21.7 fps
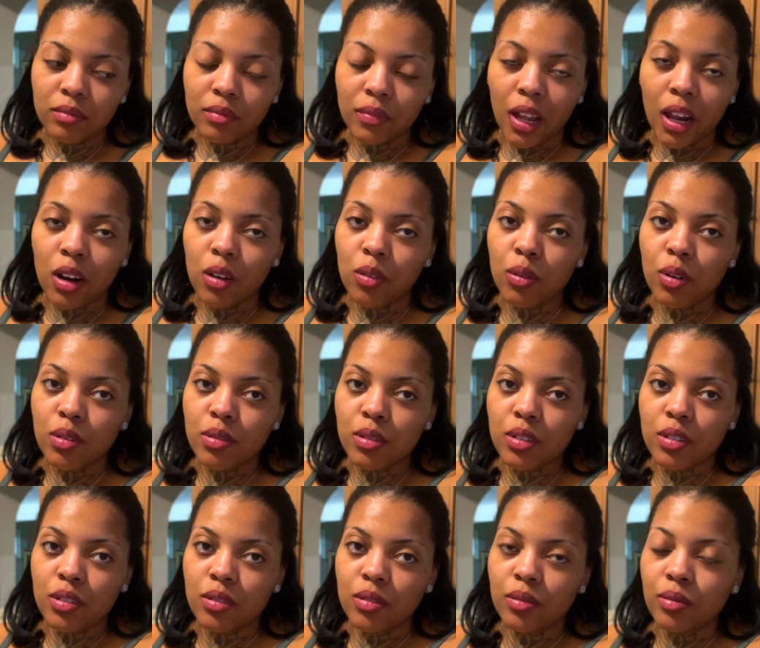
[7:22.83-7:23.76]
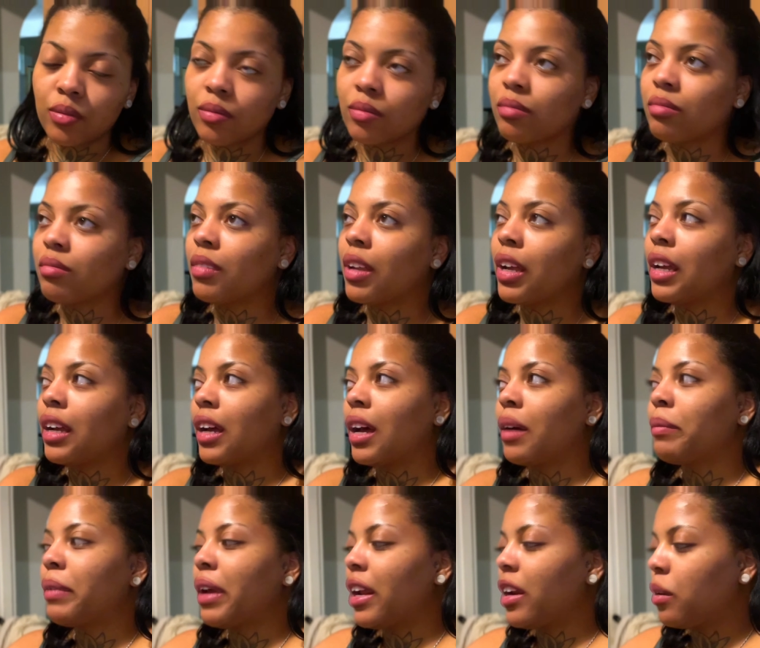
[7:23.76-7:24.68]
I don't want to. Like,
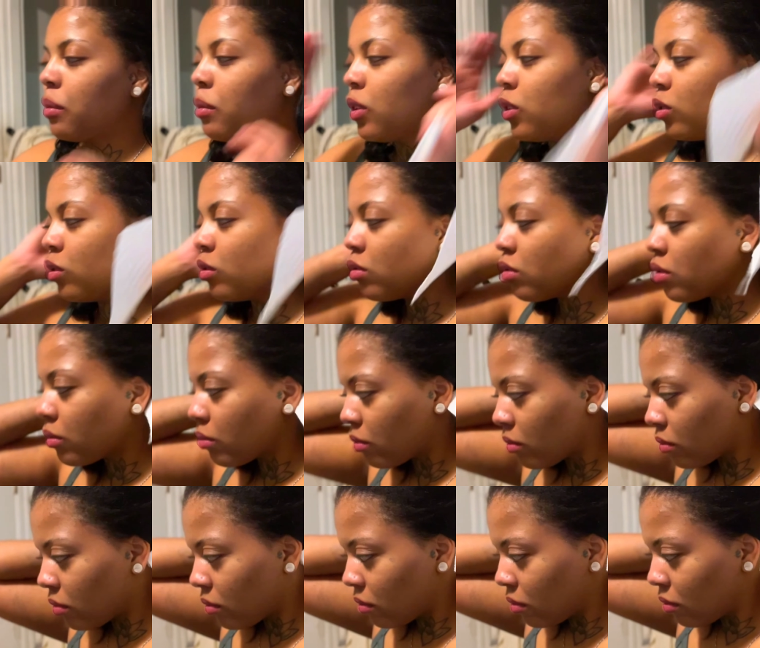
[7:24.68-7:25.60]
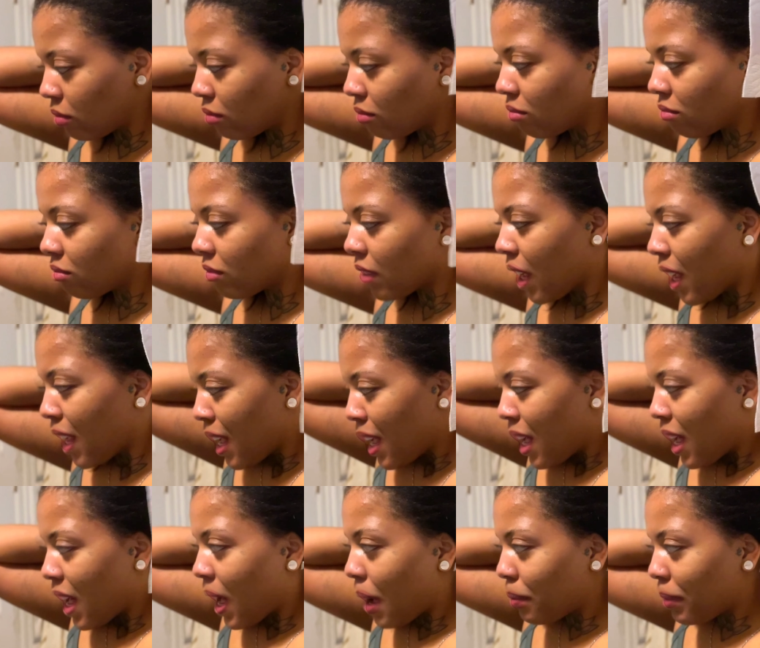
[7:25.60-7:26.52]
I'm not in the mood.
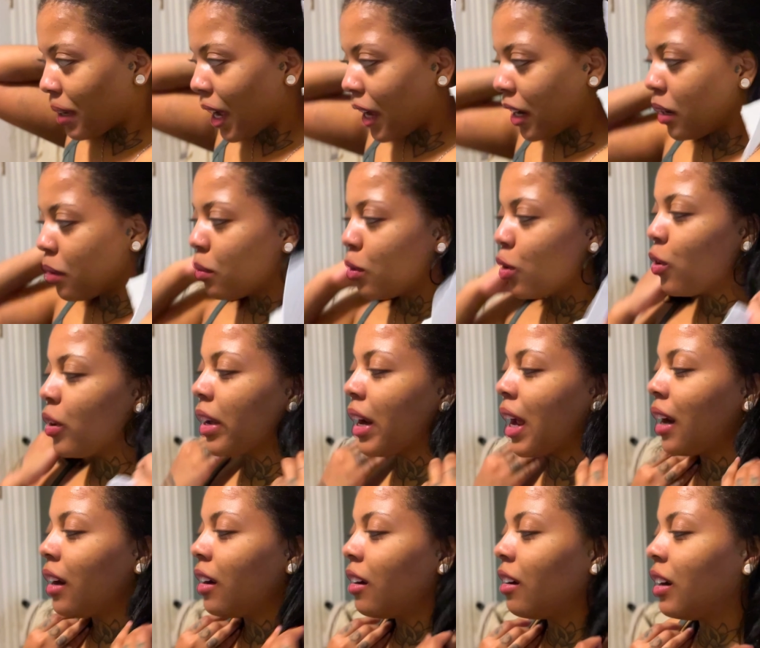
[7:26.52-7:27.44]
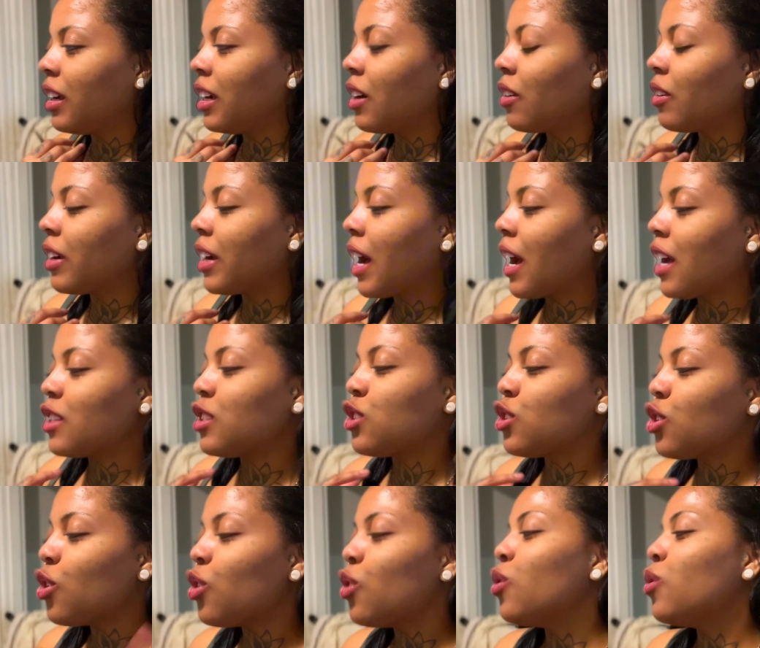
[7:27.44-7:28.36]
I'm not in the mood. And I literally only got
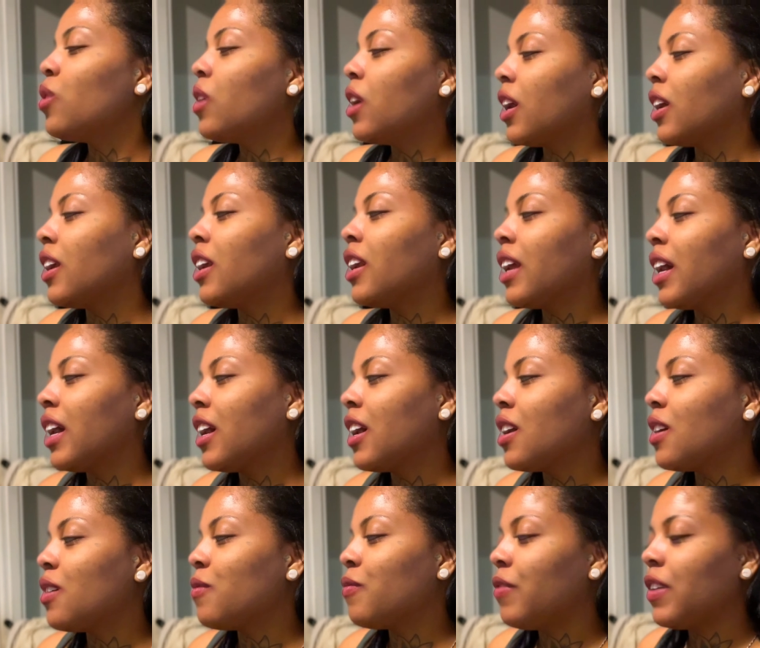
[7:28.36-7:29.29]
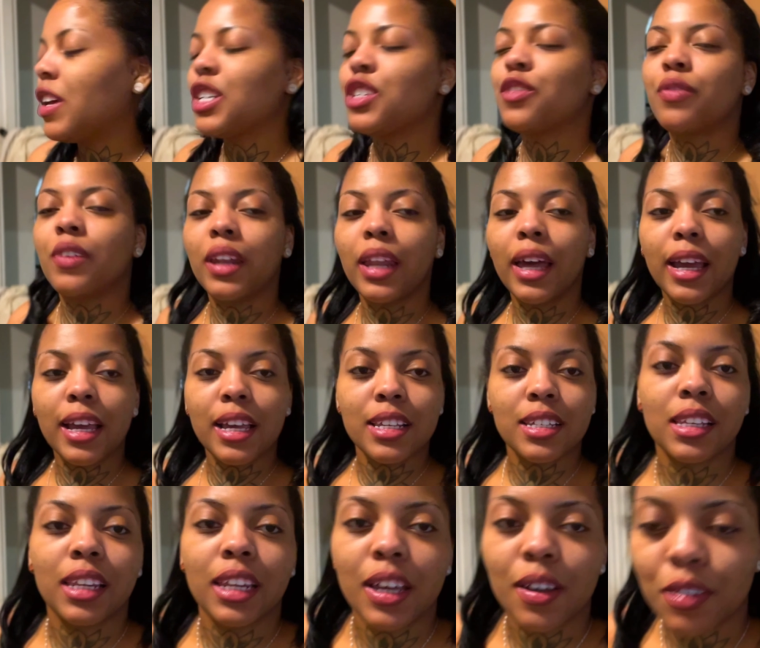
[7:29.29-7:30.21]
two of the damn fish
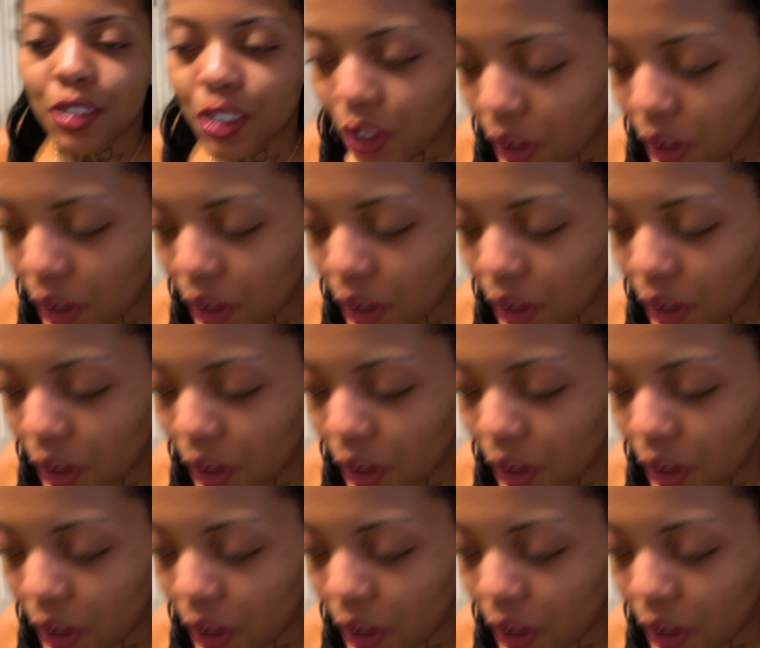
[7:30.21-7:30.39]
fillets left. So